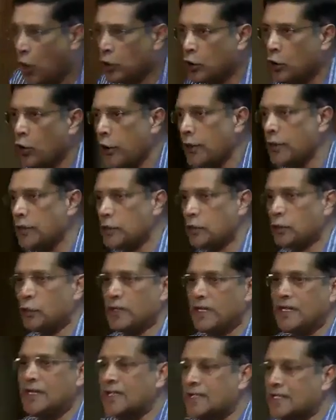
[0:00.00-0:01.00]
not going to
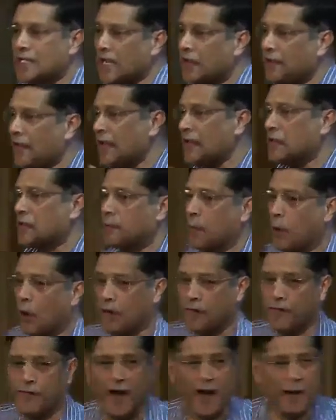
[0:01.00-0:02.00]
the deserving
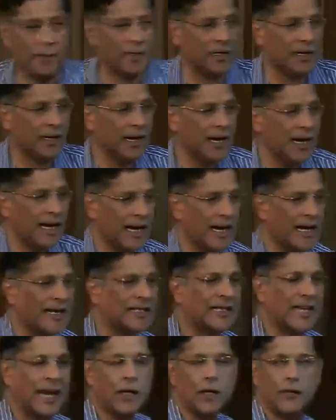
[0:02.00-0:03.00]
small farmer
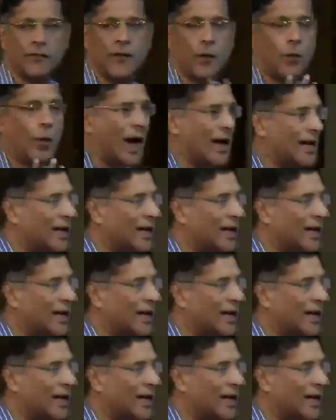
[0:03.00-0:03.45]
is kind of